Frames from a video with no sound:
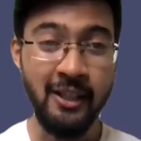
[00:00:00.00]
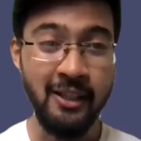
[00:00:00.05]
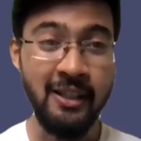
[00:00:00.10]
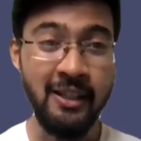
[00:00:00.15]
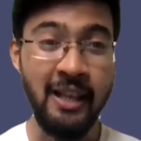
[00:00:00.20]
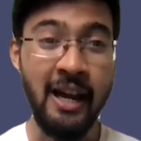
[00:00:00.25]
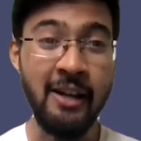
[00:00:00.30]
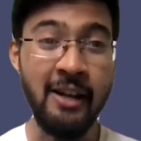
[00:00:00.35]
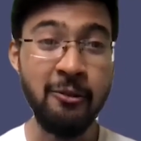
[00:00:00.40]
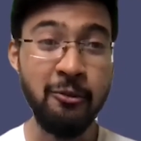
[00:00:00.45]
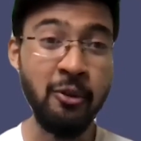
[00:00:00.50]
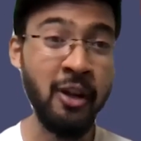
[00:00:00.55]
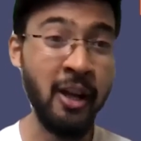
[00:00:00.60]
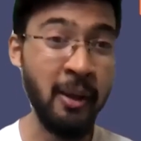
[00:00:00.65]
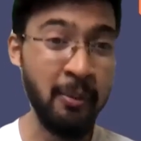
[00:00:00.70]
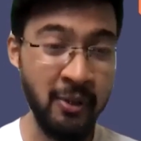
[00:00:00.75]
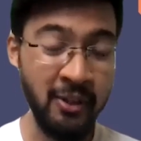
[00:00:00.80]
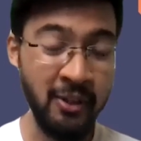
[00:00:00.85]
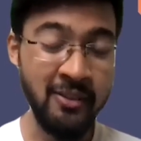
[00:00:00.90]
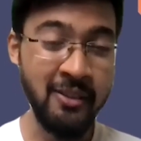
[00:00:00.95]
that
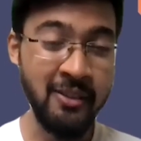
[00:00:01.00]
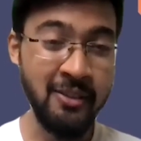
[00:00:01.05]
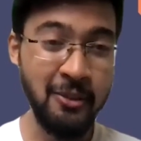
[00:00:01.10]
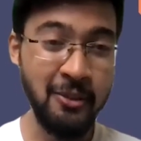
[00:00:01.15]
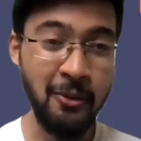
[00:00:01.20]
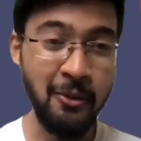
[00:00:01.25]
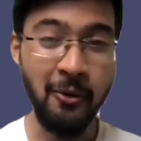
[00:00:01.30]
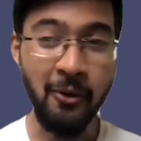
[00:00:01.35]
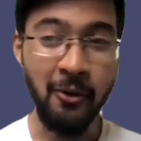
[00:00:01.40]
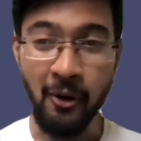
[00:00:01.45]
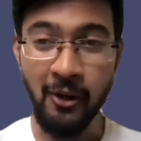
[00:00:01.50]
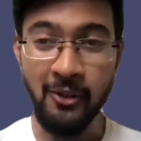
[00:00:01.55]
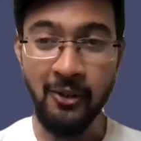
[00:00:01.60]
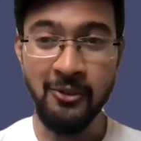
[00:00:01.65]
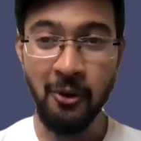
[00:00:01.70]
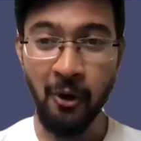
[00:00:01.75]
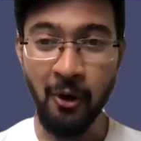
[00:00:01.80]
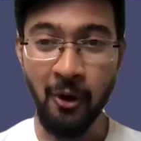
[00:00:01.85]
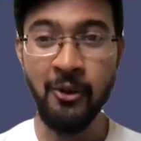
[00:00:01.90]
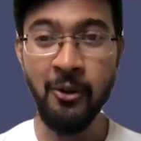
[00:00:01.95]
represents your cause
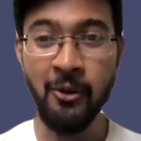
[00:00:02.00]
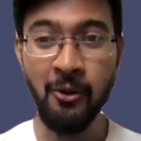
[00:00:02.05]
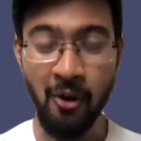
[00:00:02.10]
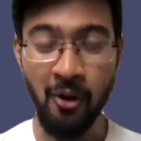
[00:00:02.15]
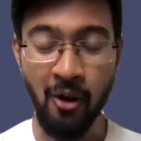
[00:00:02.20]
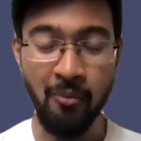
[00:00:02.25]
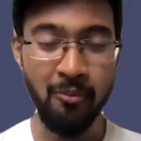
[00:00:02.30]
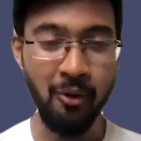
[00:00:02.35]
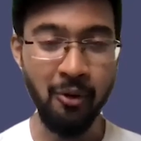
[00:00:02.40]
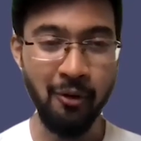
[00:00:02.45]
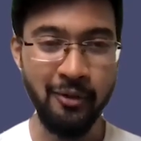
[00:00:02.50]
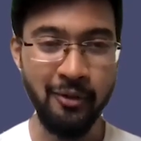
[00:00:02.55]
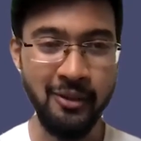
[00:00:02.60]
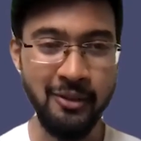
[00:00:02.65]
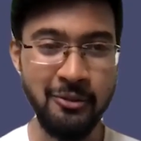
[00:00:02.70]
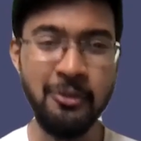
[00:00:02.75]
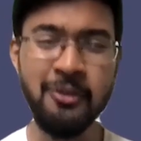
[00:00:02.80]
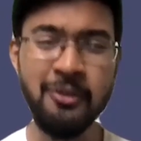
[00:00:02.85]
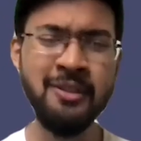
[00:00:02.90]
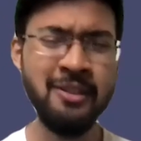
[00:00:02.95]
or your nonprofit.
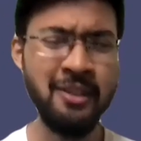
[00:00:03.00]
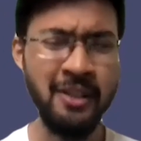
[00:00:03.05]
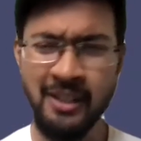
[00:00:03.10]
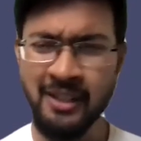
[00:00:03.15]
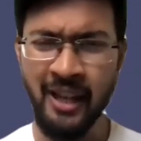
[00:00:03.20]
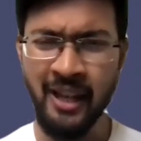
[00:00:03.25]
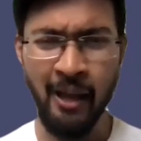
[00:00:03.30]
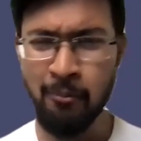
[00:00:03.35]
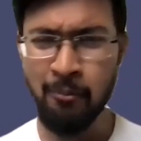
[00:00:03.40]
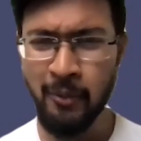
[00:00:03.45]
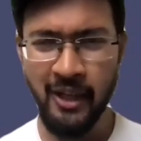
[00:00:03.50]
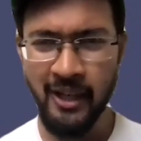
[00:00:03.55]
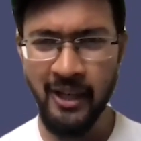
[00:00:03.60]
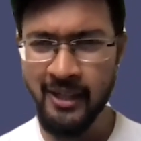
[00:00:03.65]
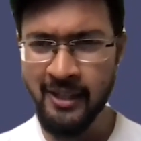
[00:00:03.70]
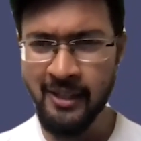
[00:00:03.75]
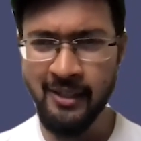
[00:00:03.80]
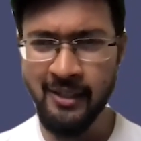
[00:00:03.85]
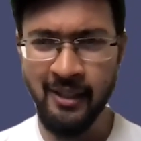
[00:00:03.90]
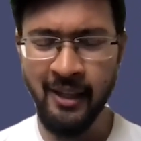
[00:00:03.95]
So it can be
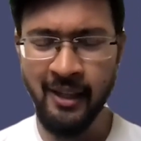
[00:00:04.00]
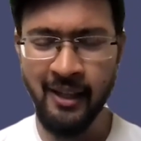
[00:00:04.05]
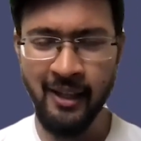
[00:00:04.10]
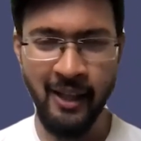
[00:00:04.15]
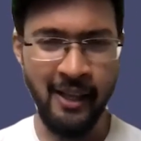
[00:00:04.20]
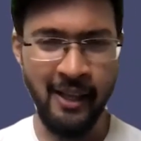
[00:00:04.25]
anything,